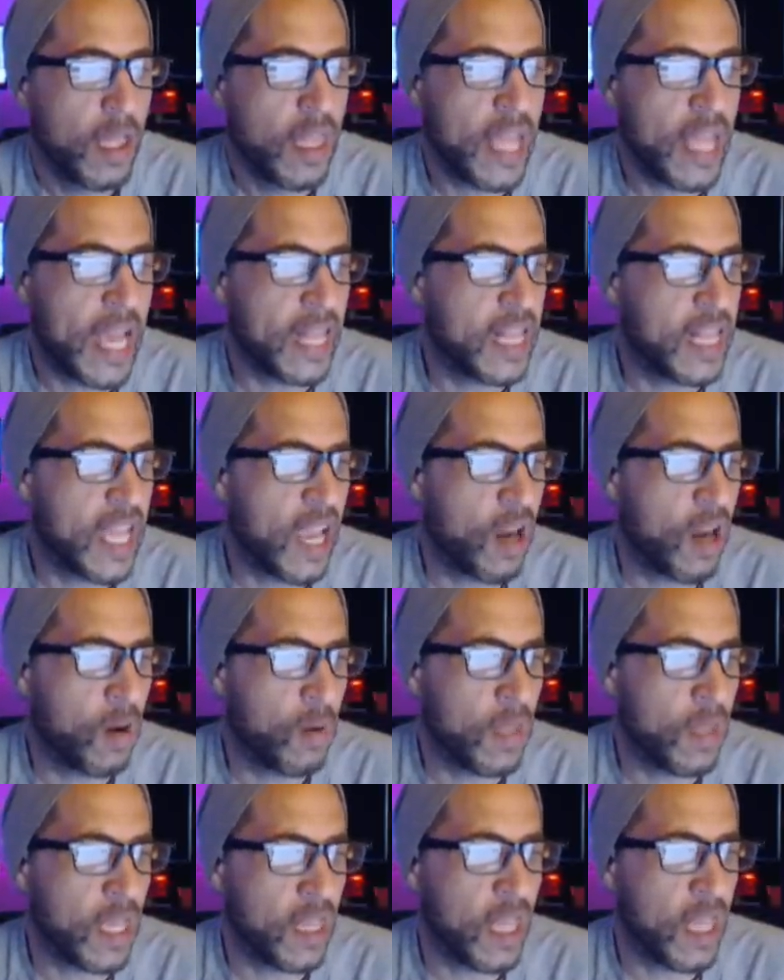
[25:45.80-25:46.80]
that they
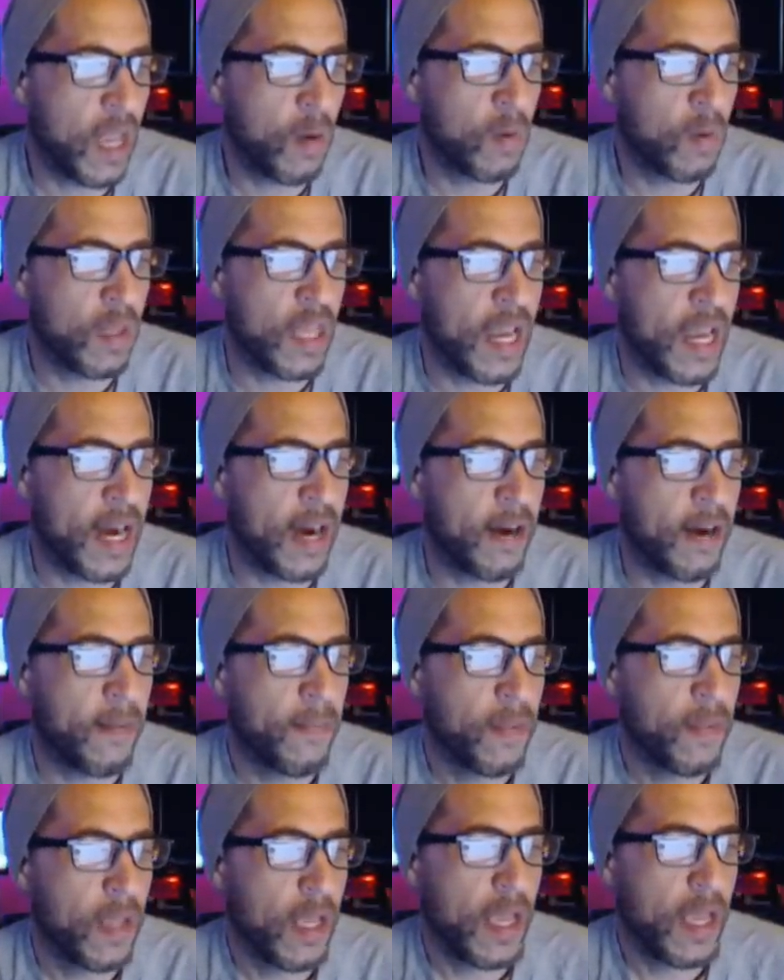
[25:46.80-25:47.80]
are that they were there,
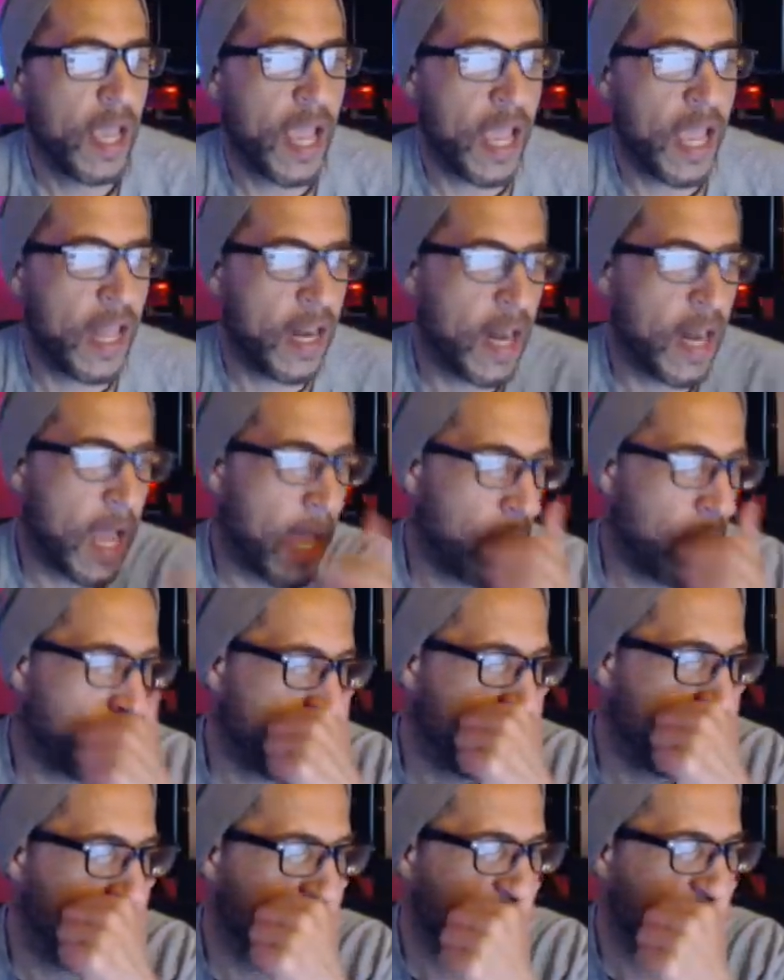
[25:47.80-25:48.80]
and I
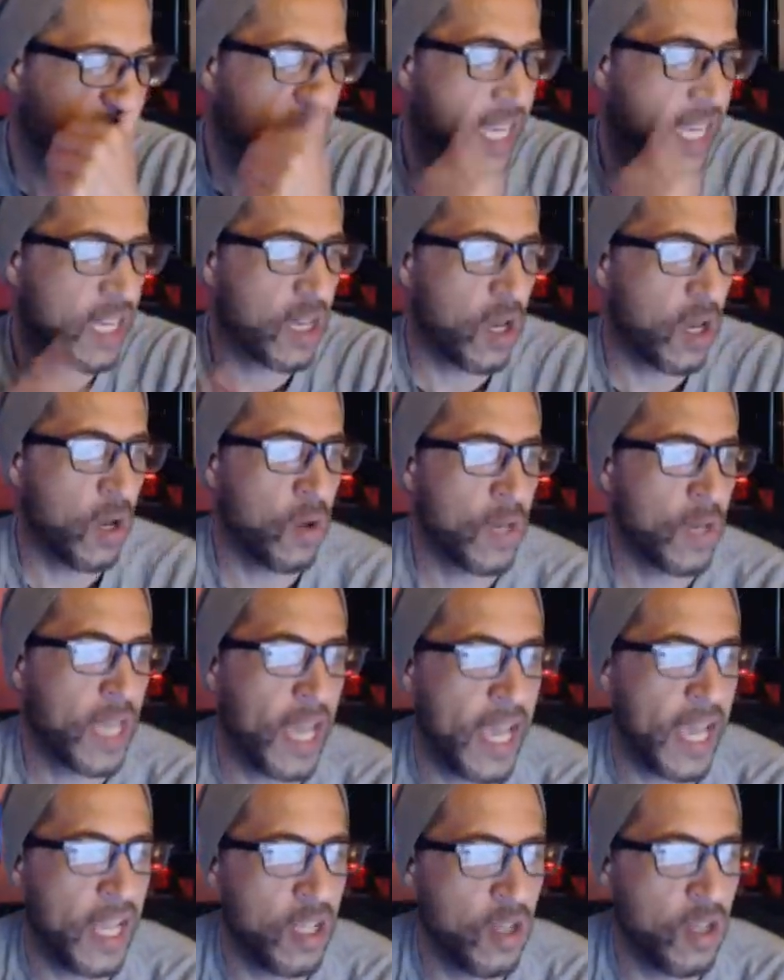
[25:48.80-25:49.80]
was just like,
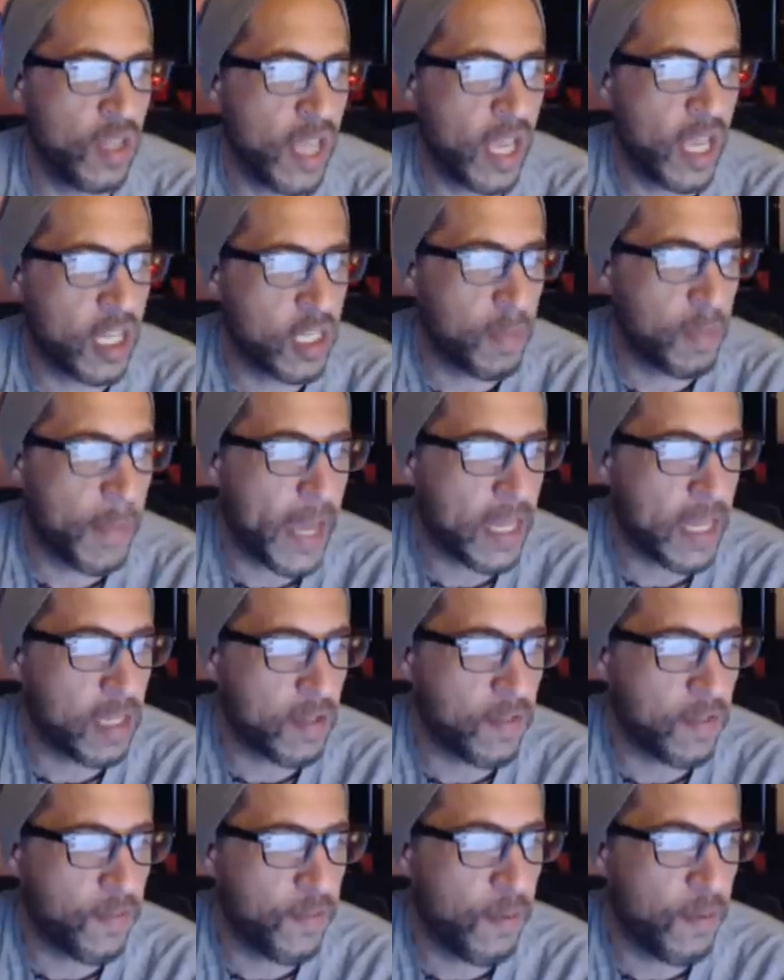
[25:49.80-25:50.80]
okay, do they
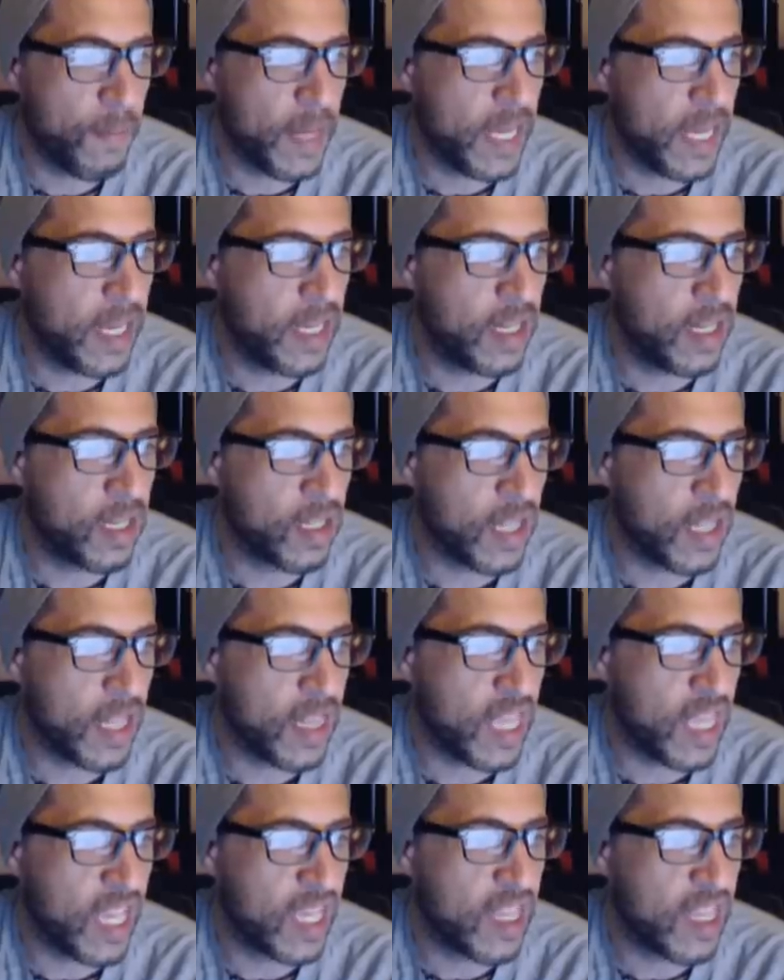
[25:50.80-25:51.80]
expect for me to
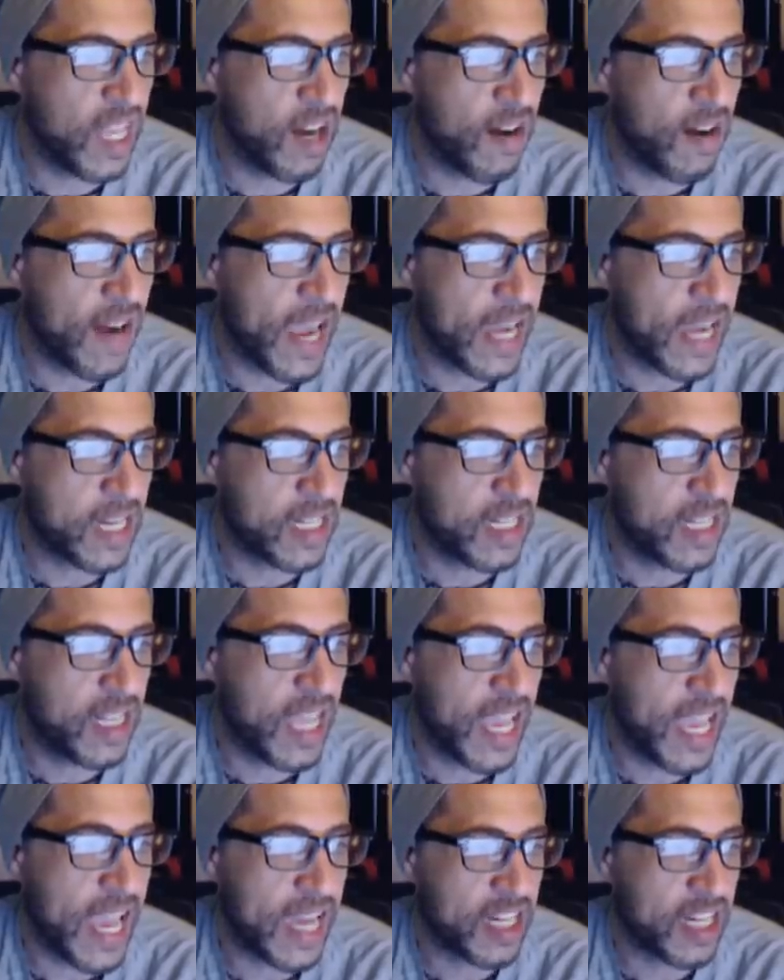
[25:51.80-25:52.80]
think they're act
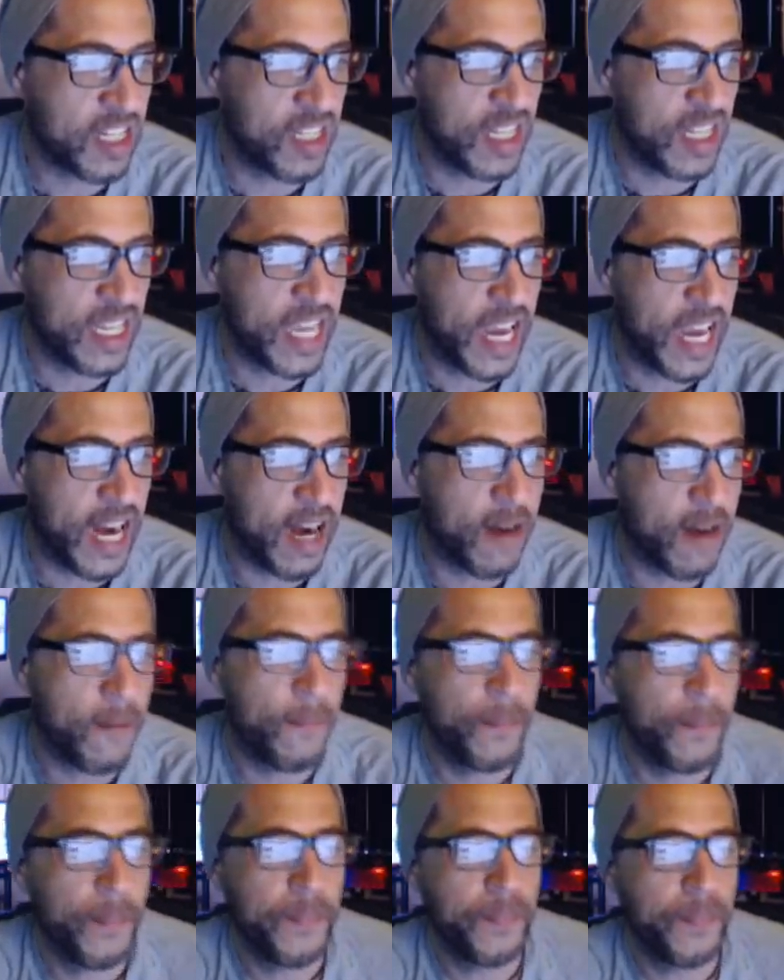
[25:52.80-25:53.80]
they actually care?